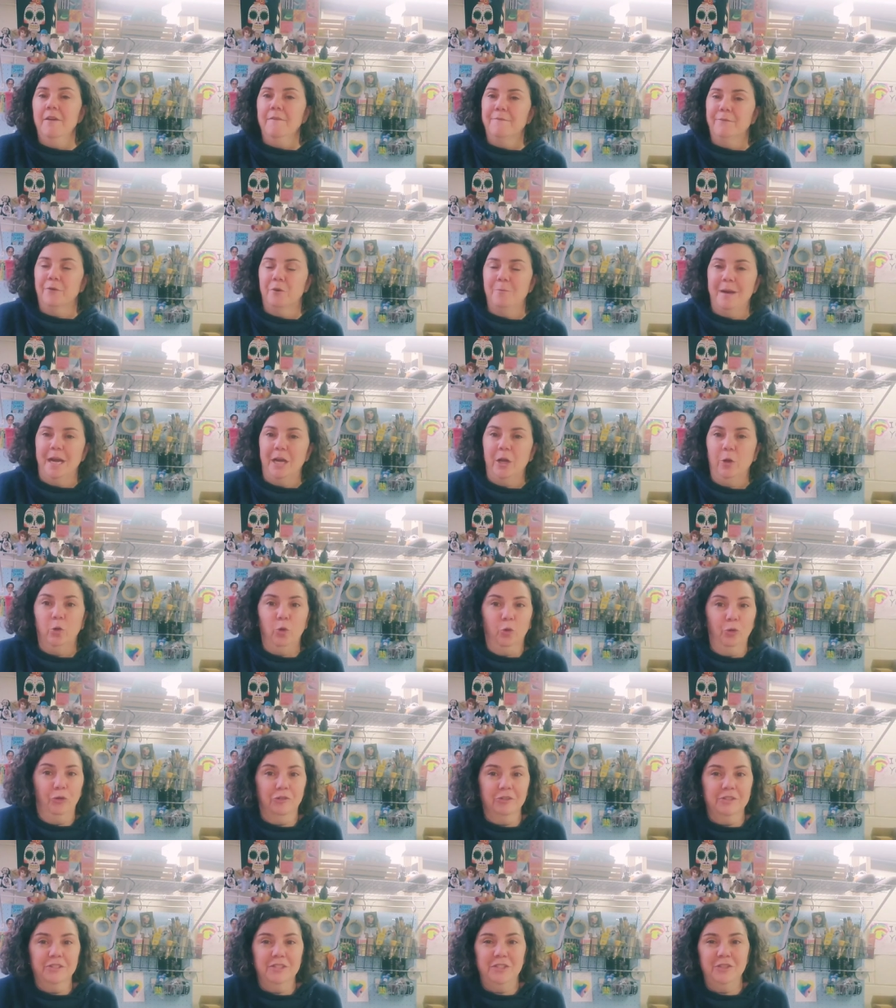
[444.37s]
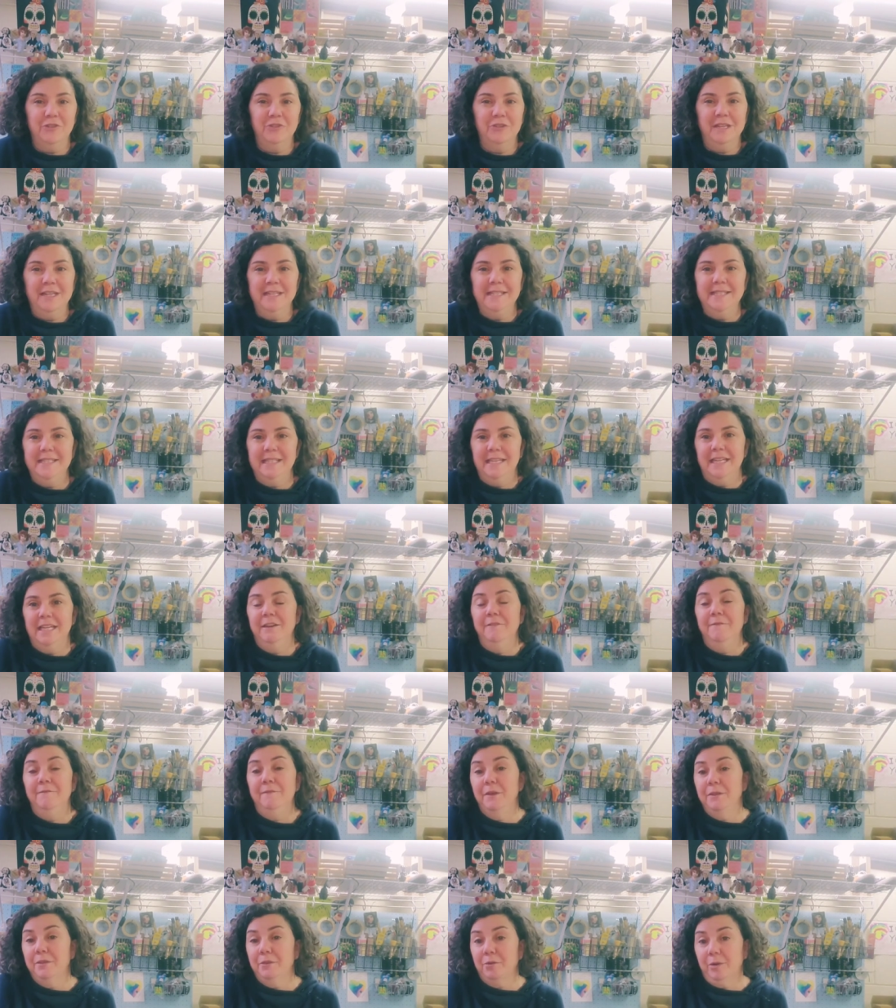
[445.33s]
For my older students in
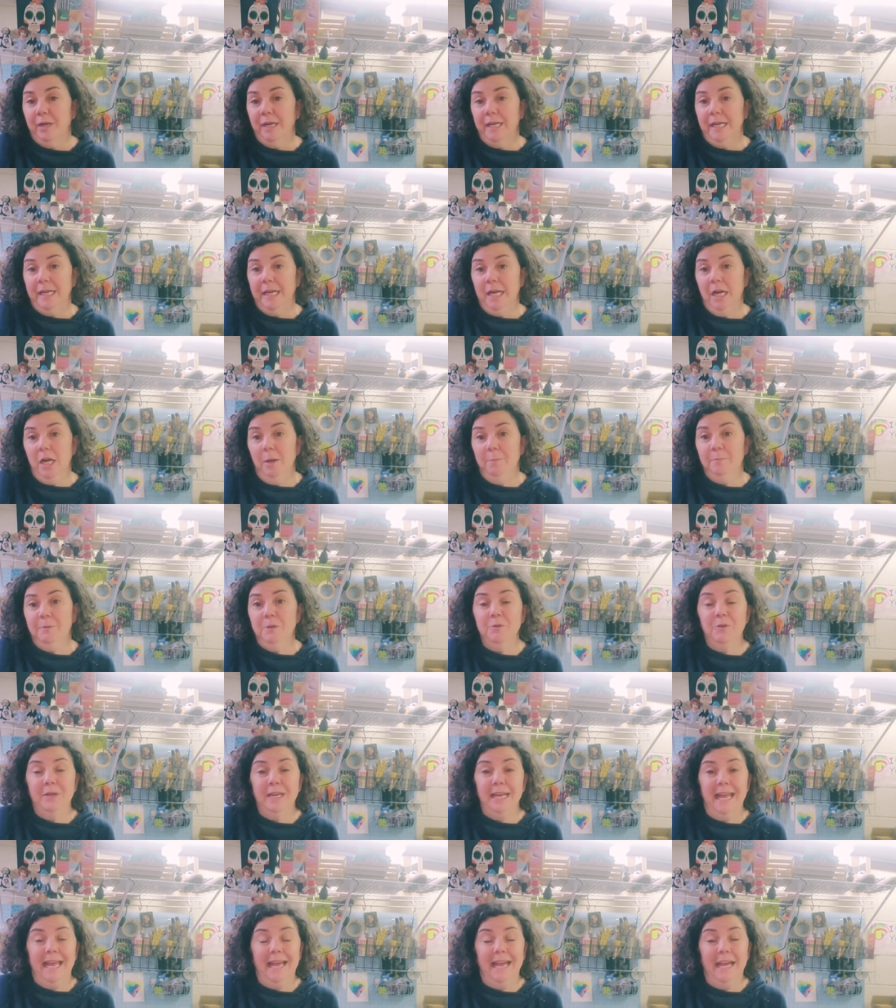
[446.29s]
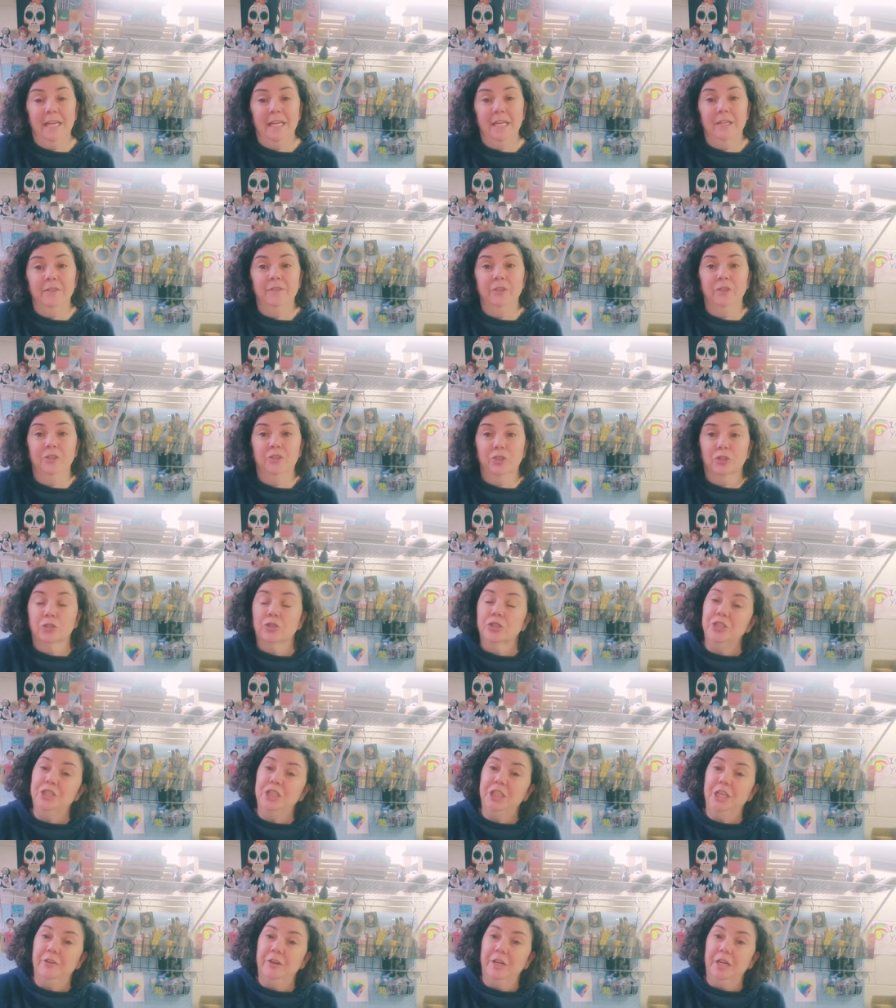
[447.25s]
fifth grade and up, you can add in the
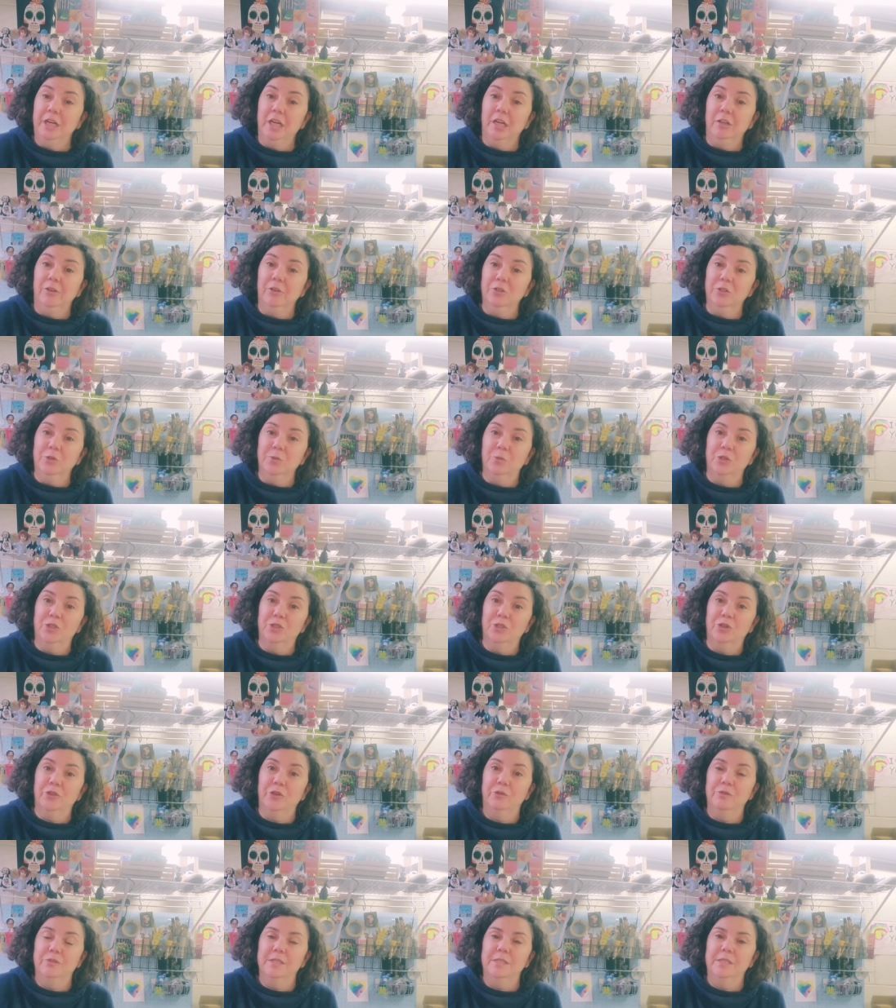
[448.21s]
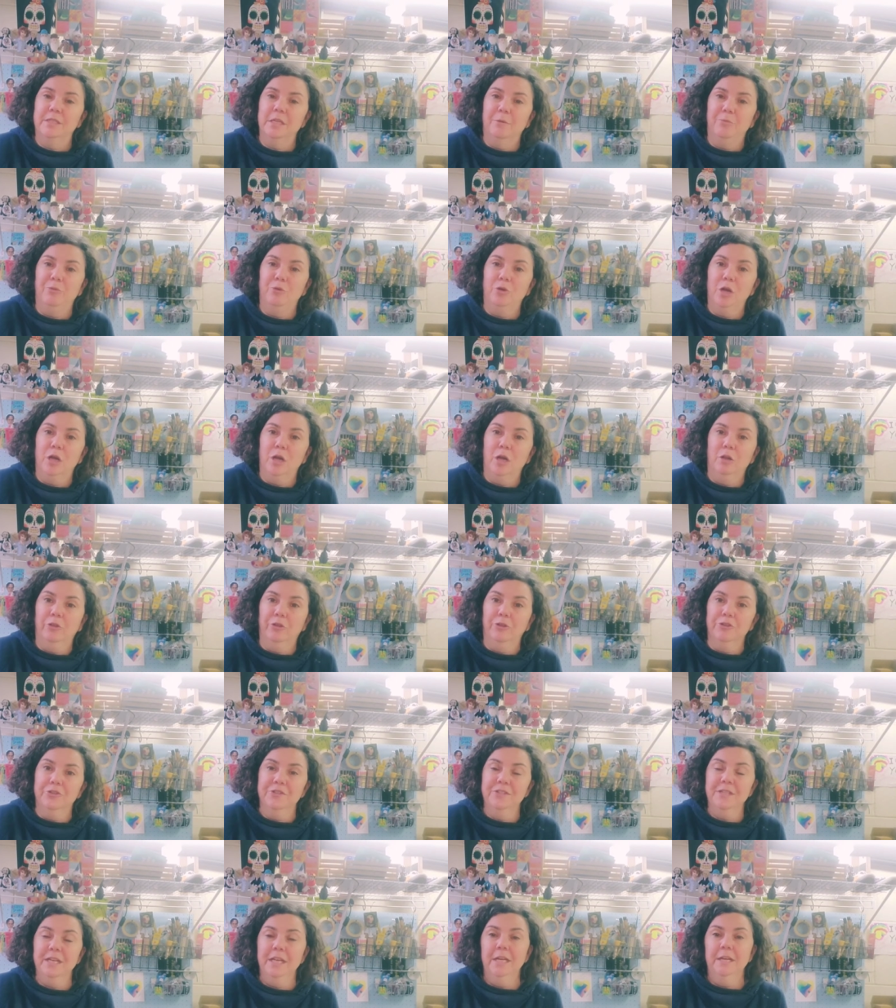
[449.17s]
tertiary colors, which are those double
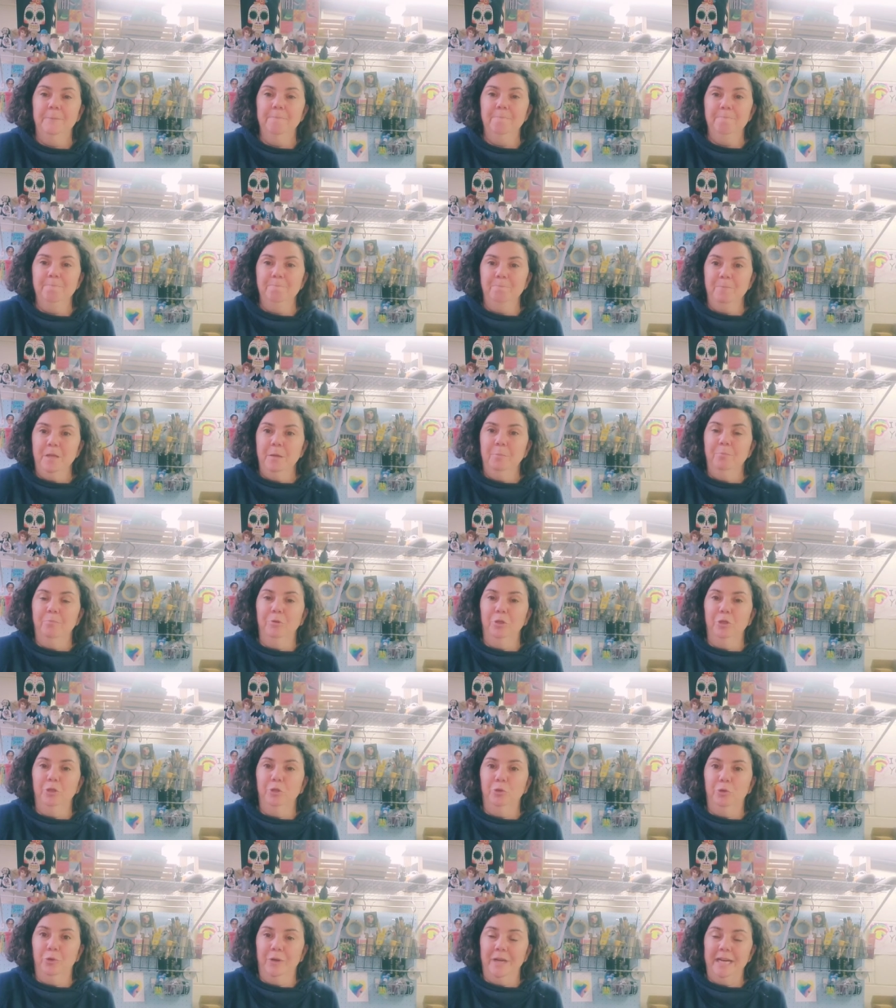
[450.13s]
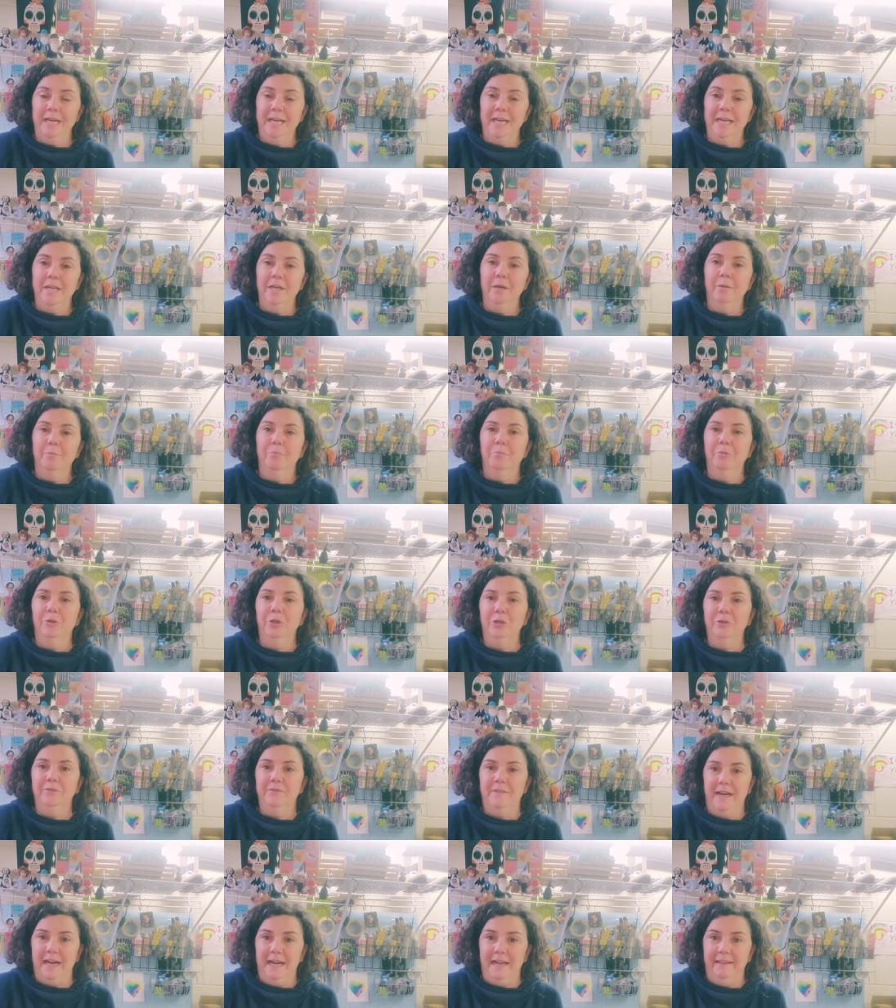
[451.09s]
colors, blue, green, blue,
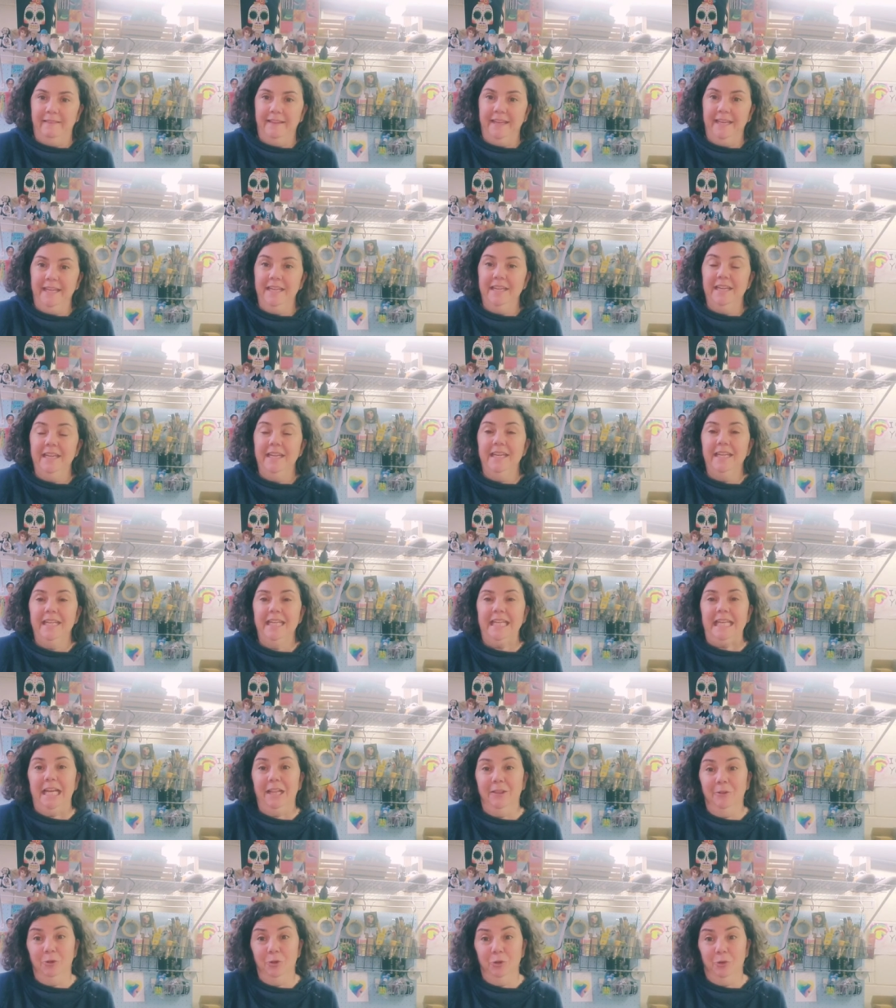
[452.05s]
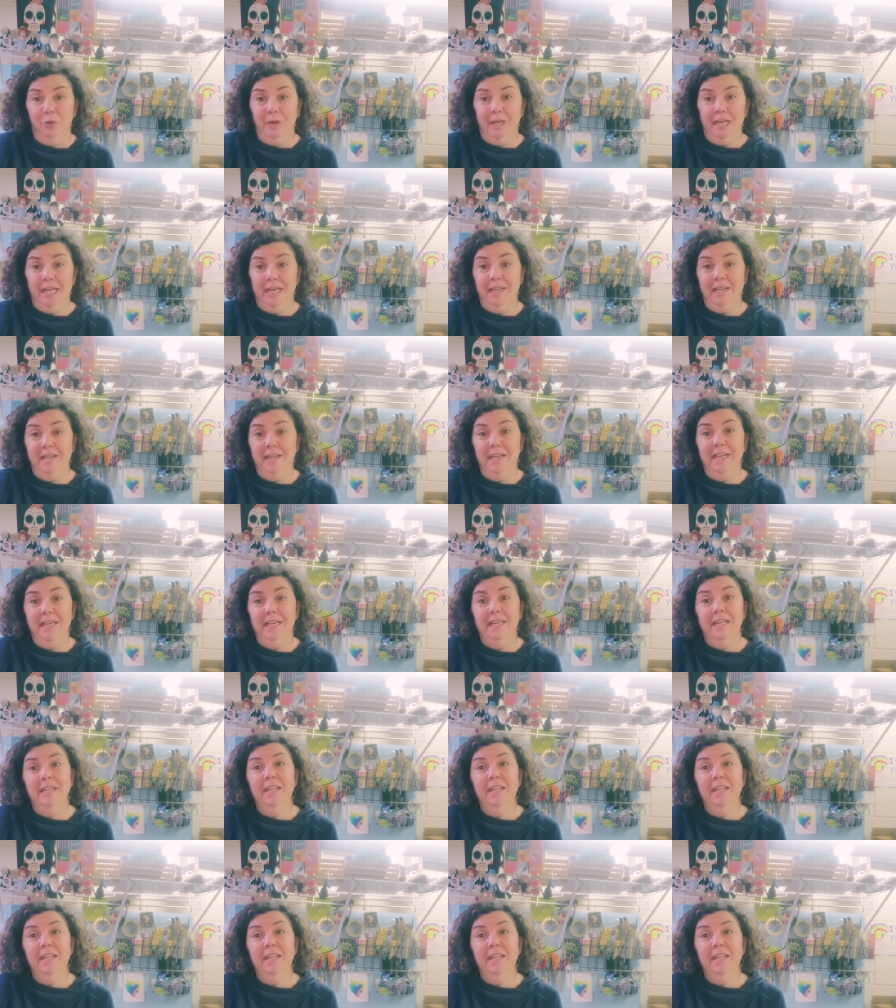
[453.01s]
violet, yellow, green,